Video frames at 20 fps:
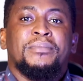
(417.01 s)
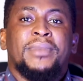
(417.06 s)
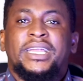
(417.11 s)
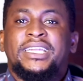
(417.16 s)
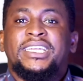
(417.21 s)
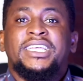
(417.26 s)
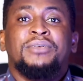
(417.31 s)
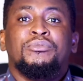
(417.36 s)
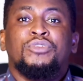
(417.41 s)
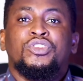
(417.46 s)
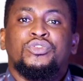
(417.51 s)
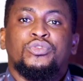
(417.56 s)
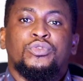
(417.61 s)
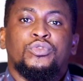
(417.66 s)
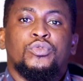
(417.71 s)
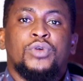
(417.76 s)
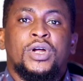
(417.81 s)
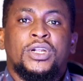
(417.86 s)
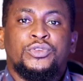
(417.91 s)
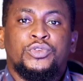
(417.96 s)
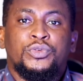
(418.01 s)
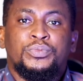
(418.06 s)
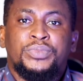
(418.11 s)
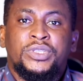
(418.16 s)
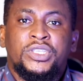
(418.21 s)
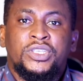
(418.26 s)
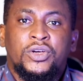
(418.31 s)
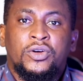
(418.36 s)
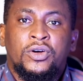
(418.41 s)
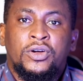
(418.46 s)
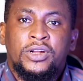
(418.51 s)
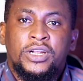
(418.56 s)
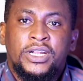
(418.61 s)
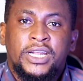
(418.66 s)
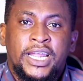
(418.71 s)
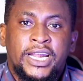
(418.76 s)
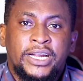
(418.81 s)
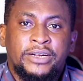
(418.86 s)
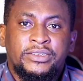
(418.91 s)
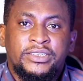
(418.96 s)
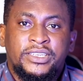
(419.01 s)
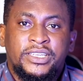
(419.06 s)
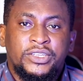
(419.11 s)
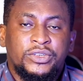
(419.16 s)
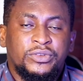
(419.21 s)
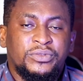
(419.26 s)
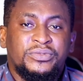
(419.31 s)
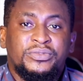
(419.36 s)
My name is Uwatobi Olarinde.